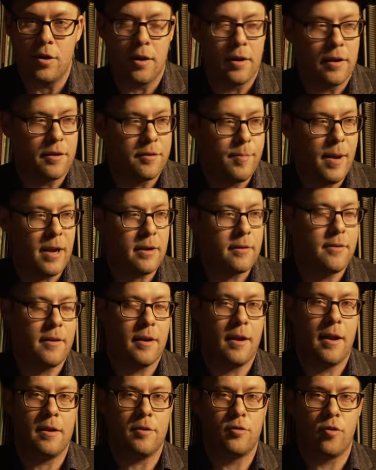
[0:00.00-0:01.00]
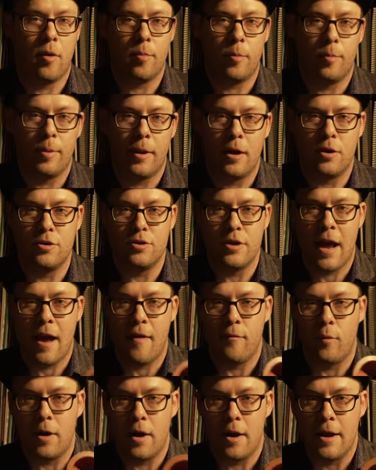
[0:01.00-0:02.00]
you can expect that any trumpet player should
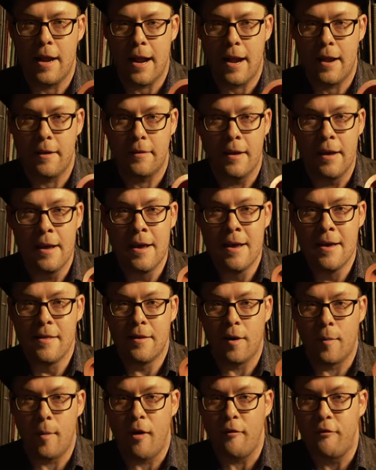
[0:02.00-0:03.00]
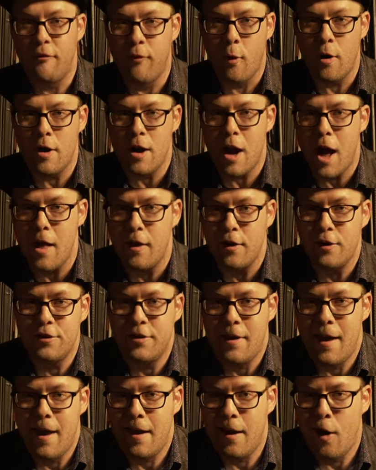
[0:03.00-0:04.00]
have one on hand. They're about
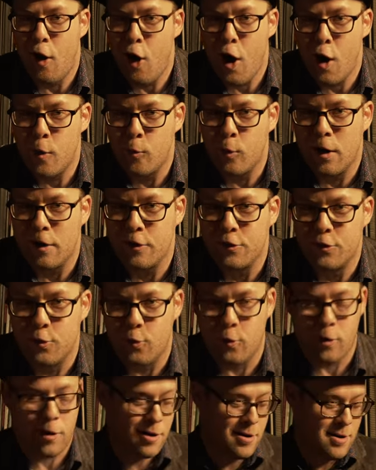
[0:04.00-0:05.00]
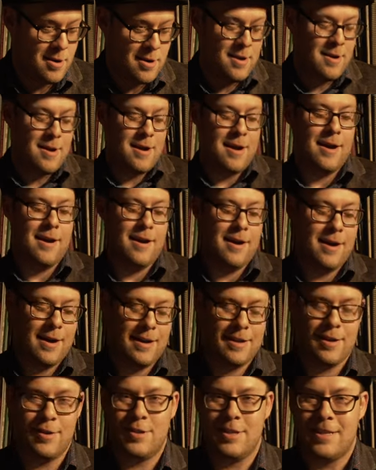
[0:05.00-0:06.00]
$4 at a hardware store.
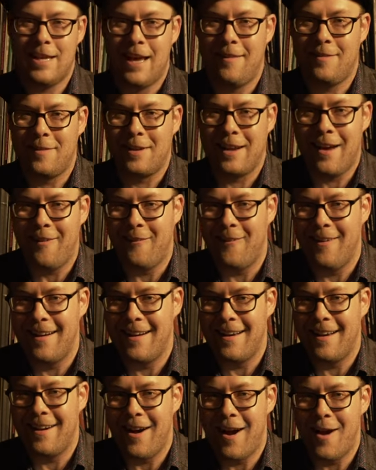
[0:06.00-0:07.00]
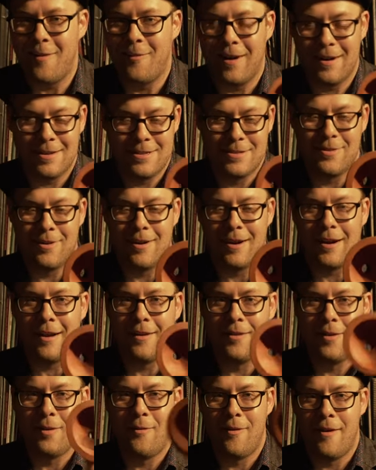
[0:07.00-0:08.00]
Uh, you just have to get one at a hardware store,
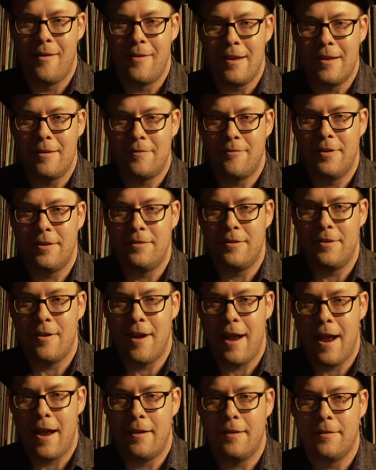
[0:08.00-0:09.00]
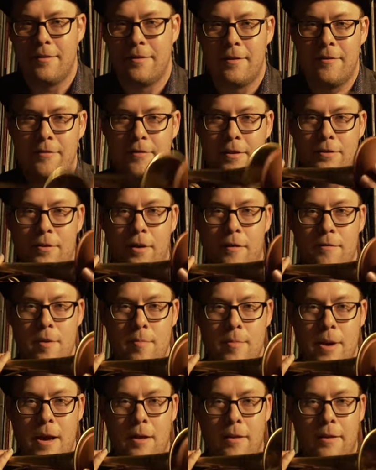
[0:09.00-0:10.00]
get a little one that fits in your hand easily, fits over
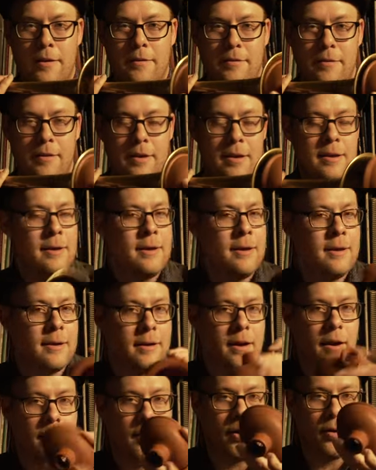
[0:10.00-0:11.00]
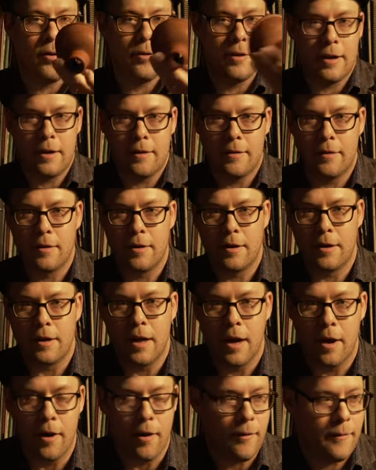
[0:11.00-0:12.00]
the bell easily, cut a hole in it, you're good to
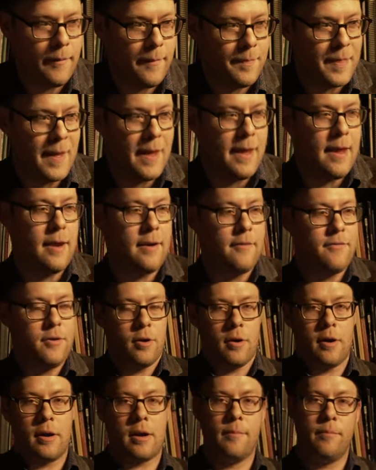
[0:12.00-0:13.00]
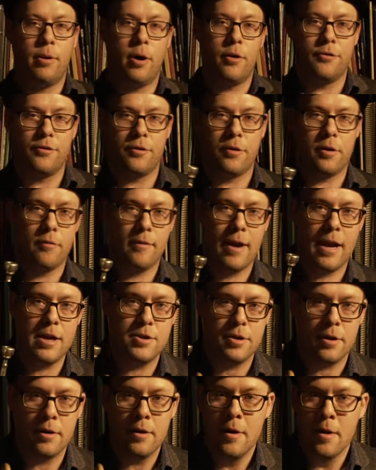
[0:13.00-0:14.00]
go. And if you're a composer or
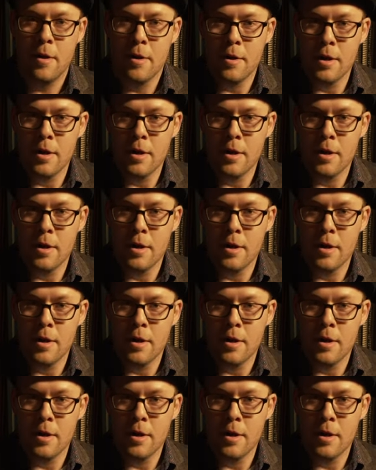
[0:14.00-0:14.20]
arranger,